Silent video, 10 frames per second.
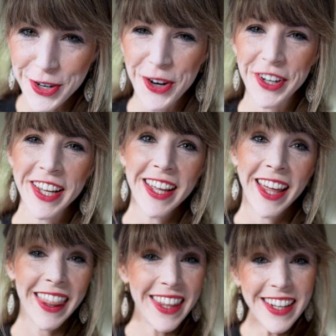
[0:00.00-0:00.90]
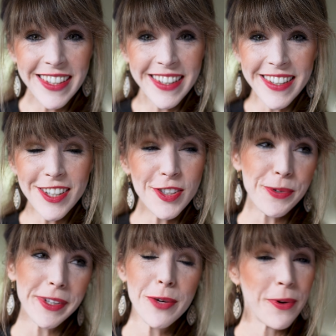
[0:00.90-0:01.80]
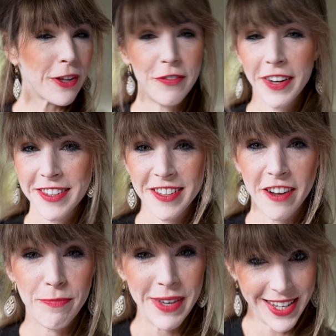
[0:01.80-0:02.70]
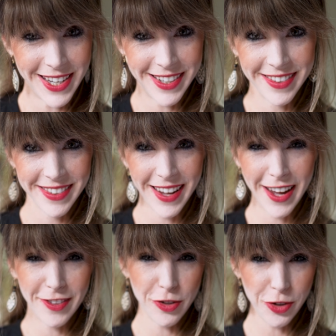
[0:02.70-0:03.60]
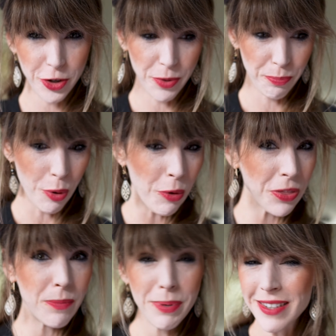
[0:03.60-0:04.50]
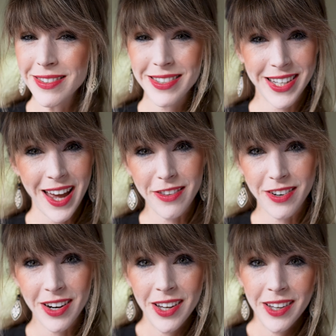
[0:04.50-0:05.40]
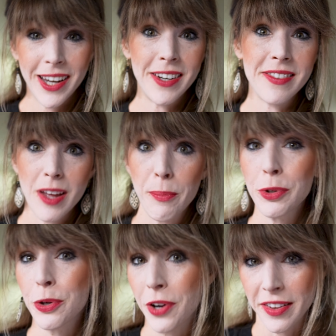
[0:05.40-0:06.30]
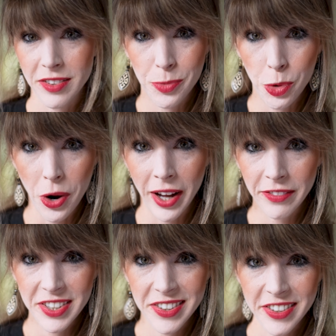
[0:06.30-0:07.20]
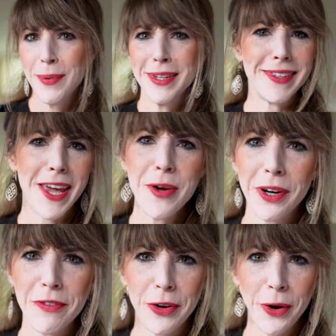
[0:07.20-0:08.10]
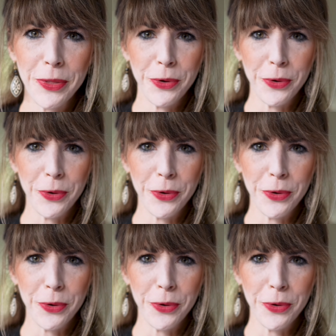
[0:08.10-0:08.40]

nerd, This is really where the fun stuff begins, as you start to put the pieces together and assemble your custom graphs. I mean, say you want to figure out the